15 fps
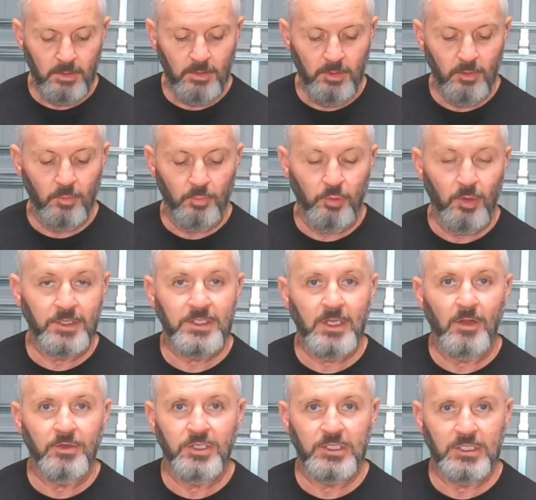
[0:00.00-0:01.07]
You'll press
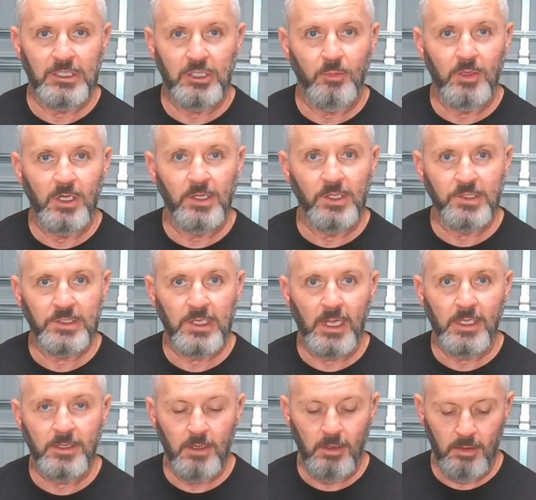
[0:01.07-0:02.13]
out just a little bit on the
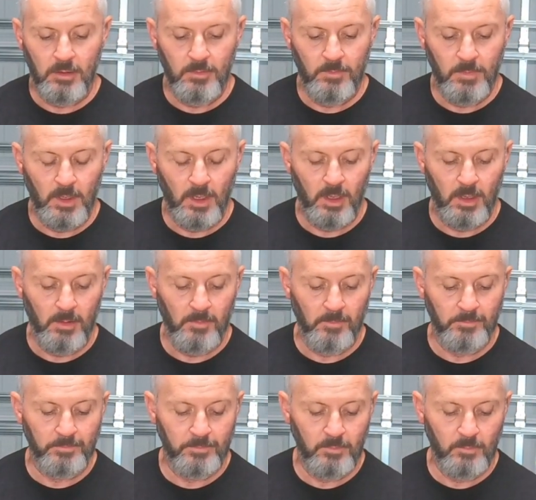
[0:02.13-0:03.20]
side there
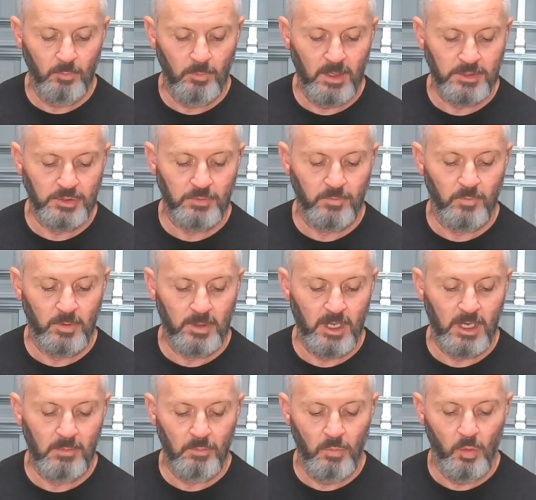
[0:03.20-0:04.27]
as your foot
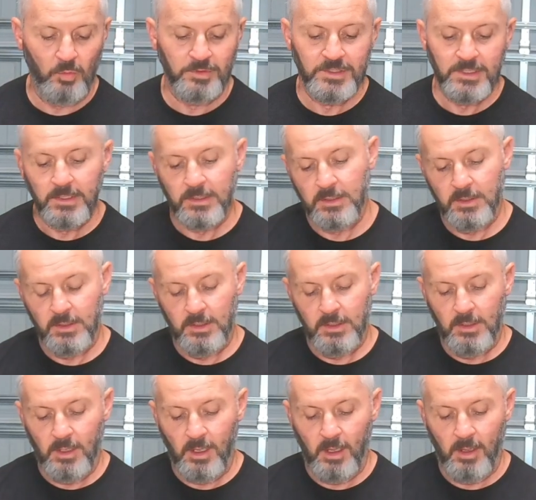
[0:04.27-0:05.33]
kind of molds it,
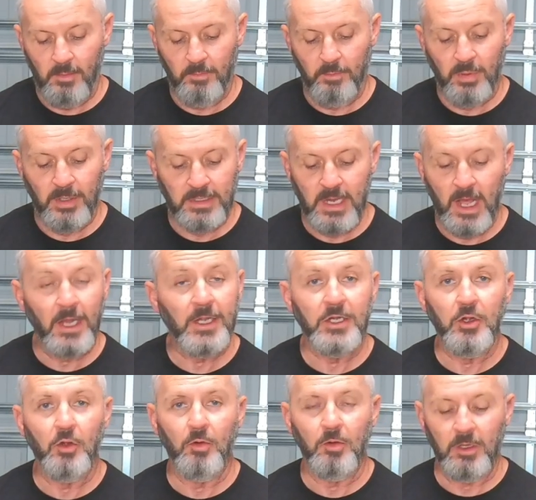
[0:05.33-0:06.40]
but not
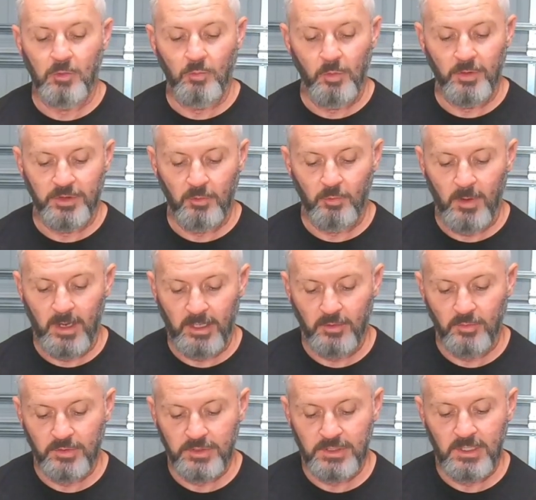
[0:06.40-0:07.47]
nearly what the
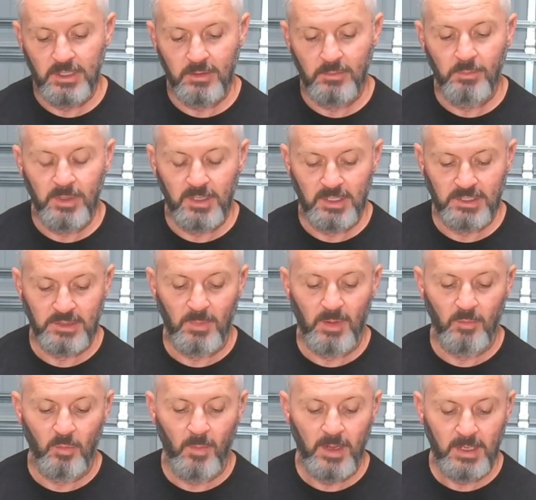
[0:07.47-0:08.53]
regulars did, because I
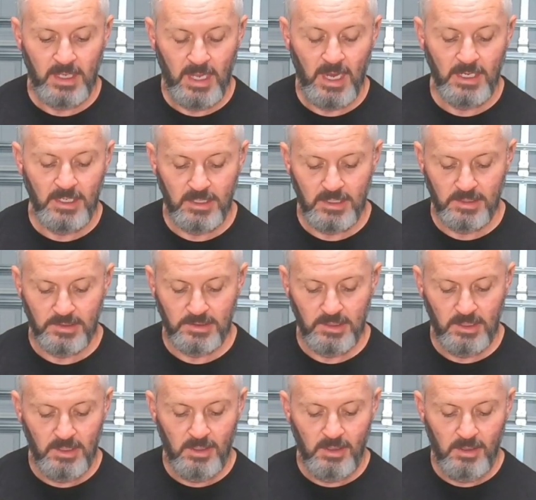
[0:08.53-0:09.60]
remember my Cadias,